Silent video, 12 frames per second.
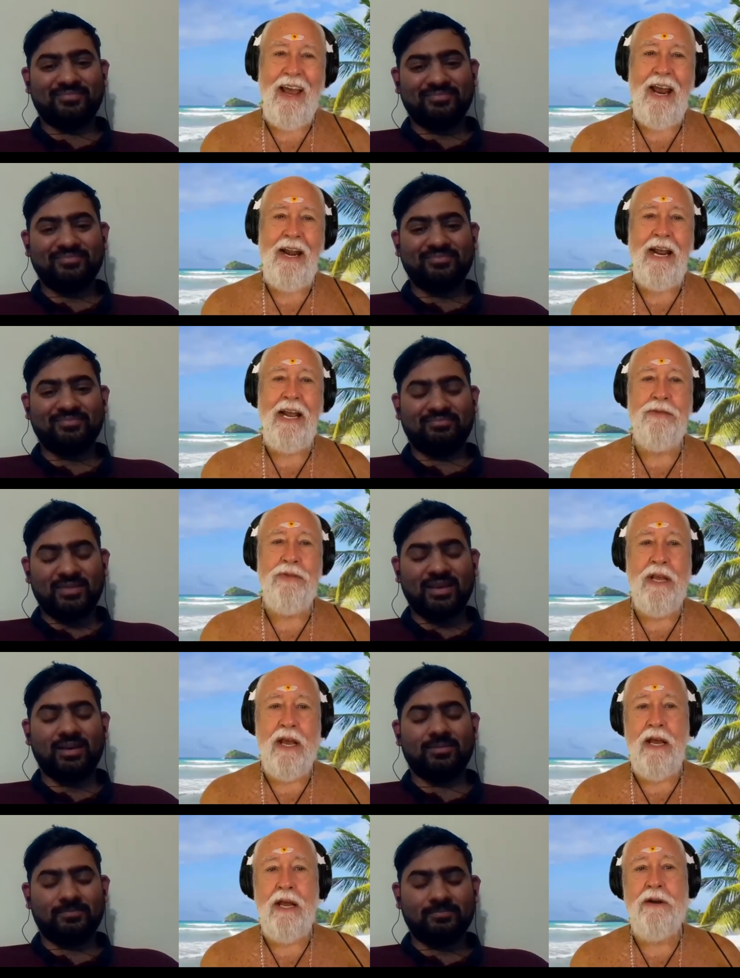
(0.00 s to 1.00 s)
Speaker 1: And at
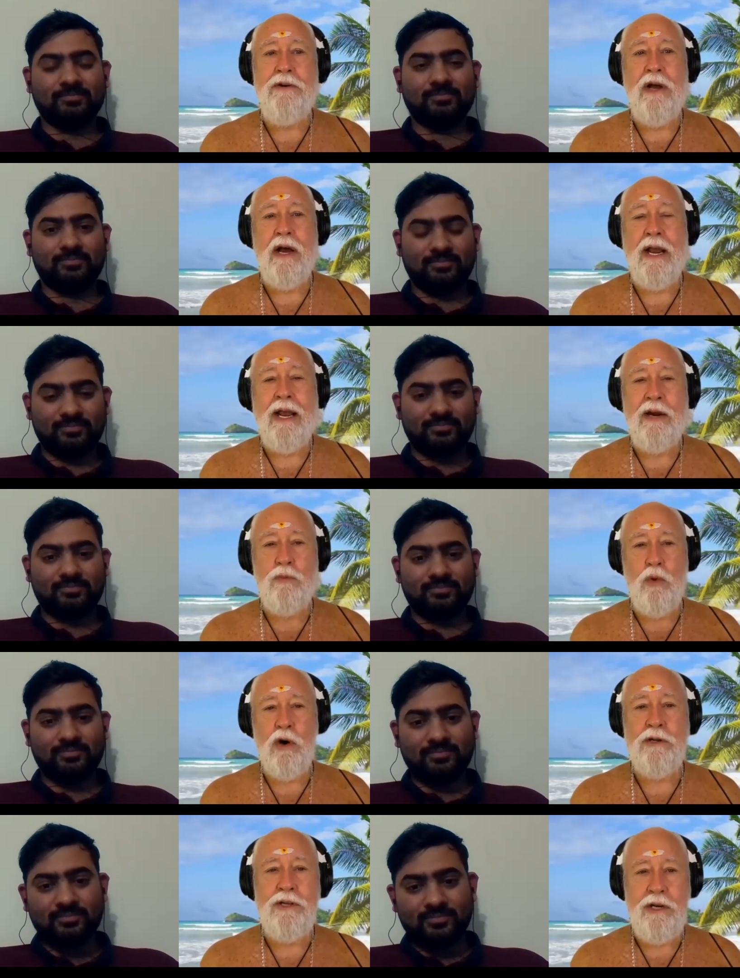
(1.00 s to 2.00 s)
the end, I had
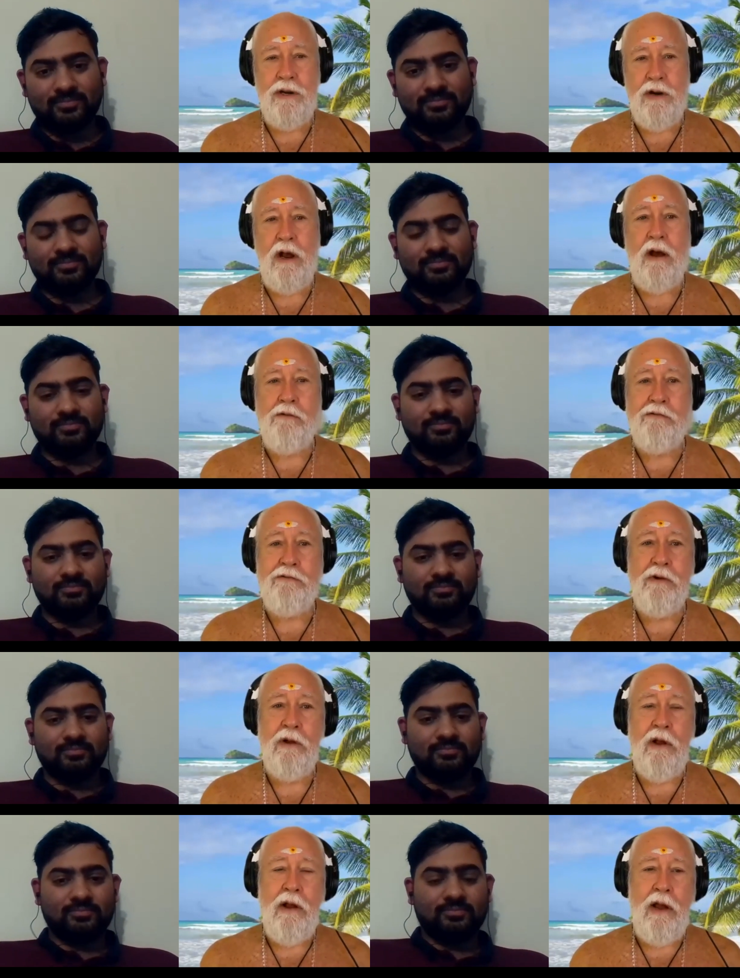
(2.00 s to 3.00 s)
worked enough,
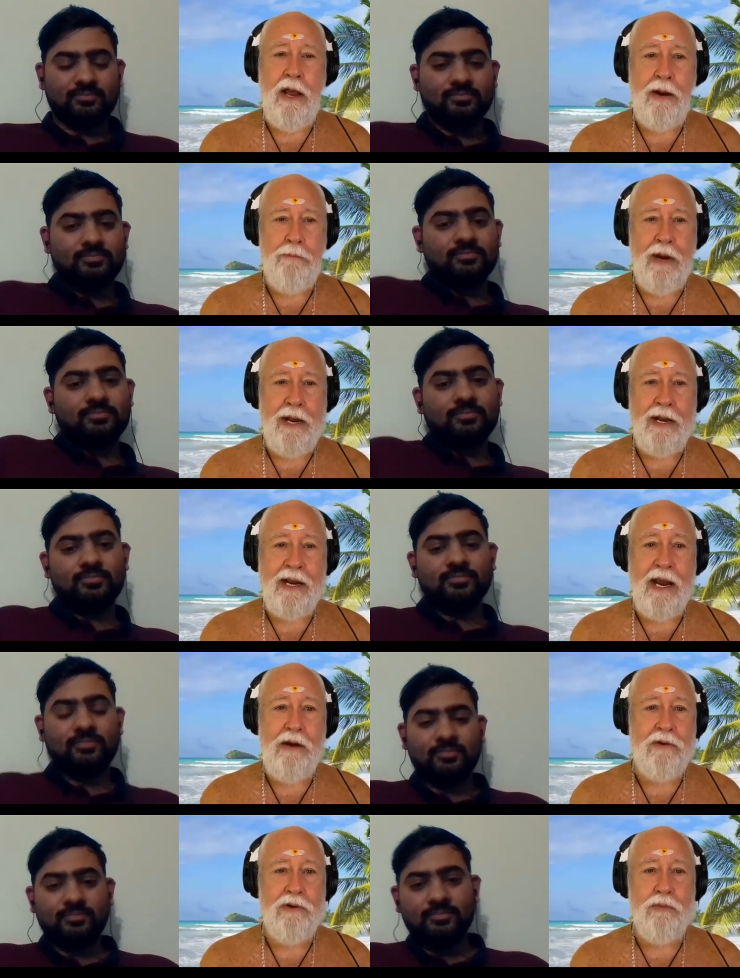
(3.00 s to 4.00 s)
and my
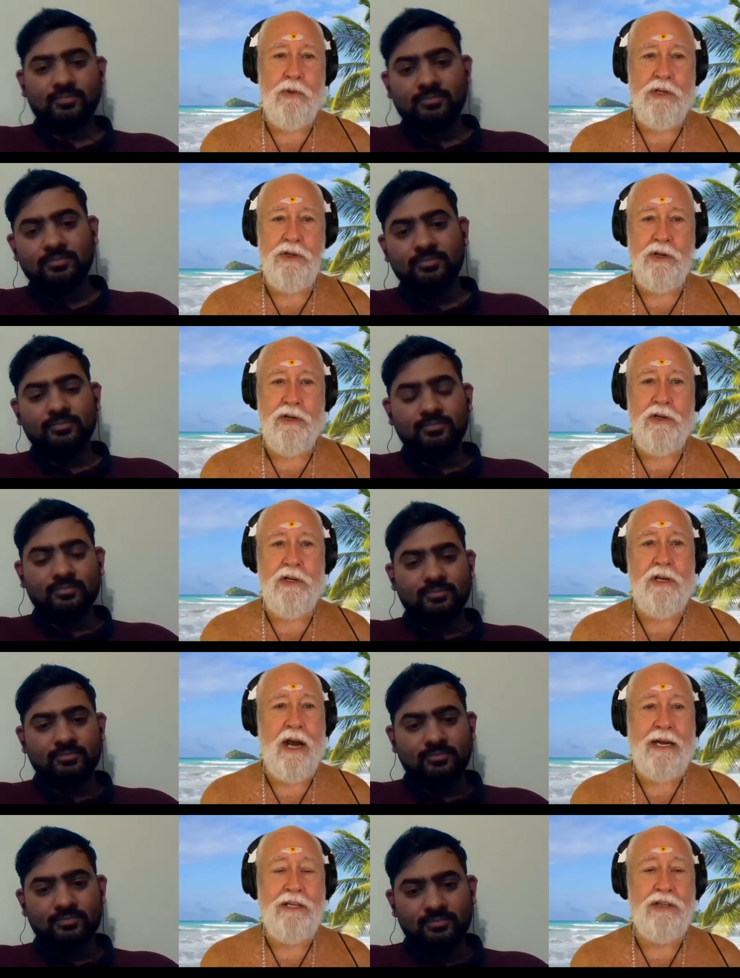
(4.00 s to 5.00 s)
accountant was a good
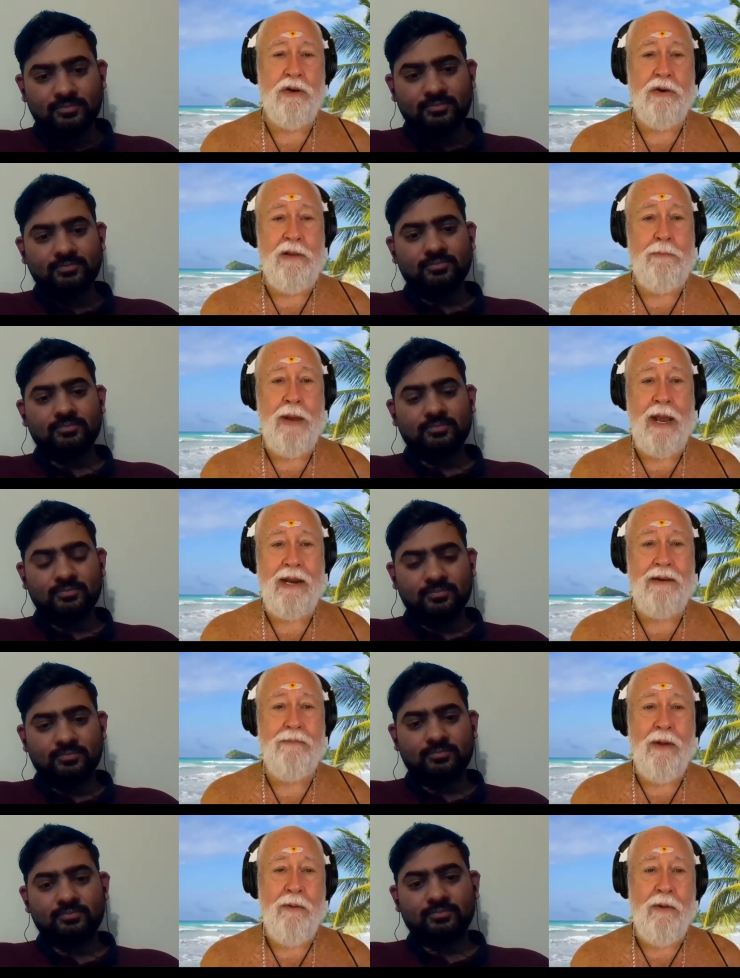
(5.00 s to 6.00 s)
guy, so he
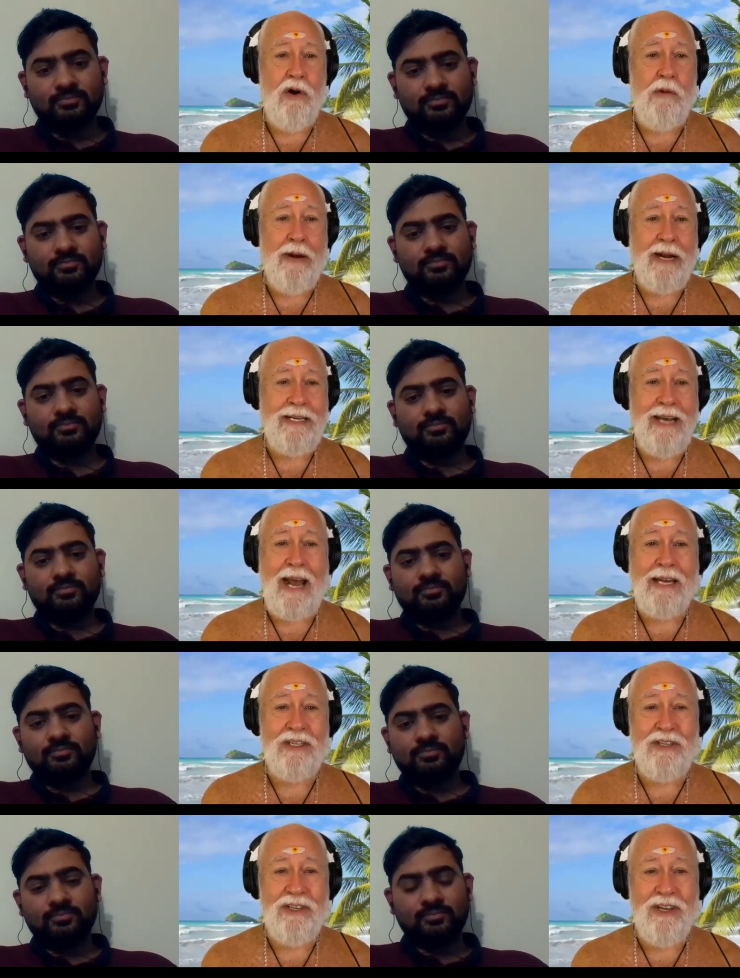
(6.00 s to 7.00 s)
paid all my
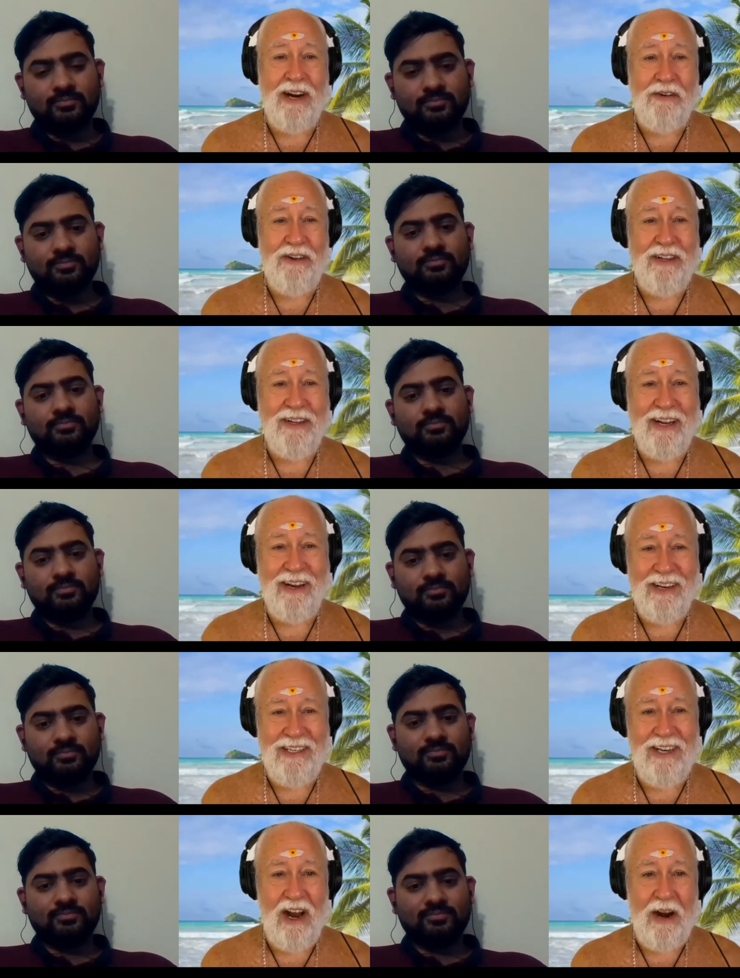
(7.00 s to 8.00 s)
taxes and everything
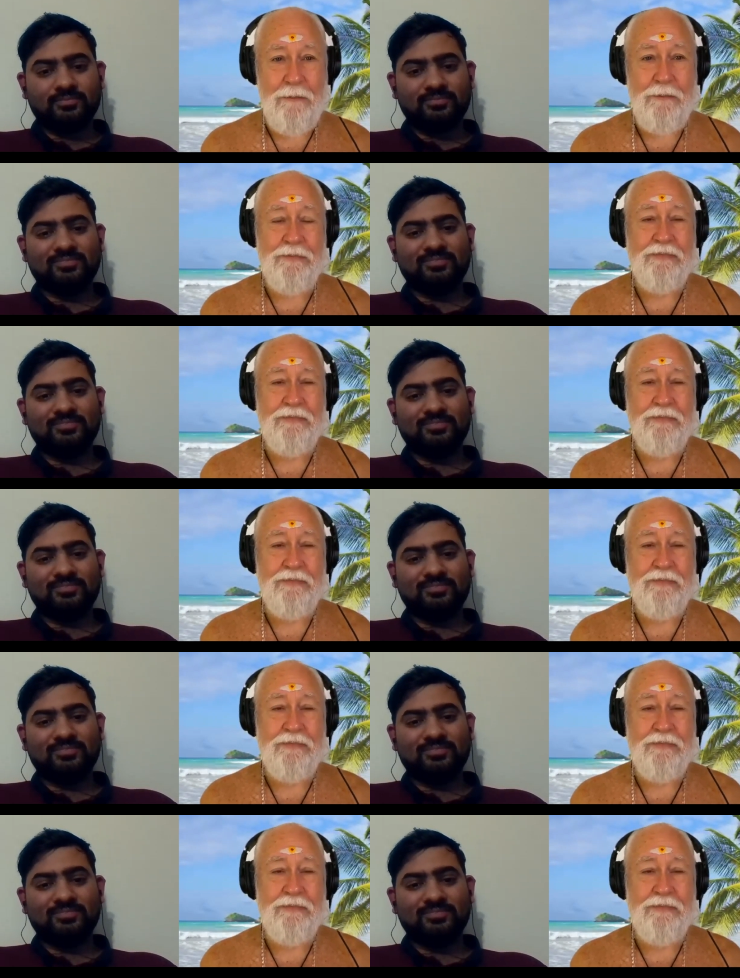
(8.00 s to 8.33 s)
on time.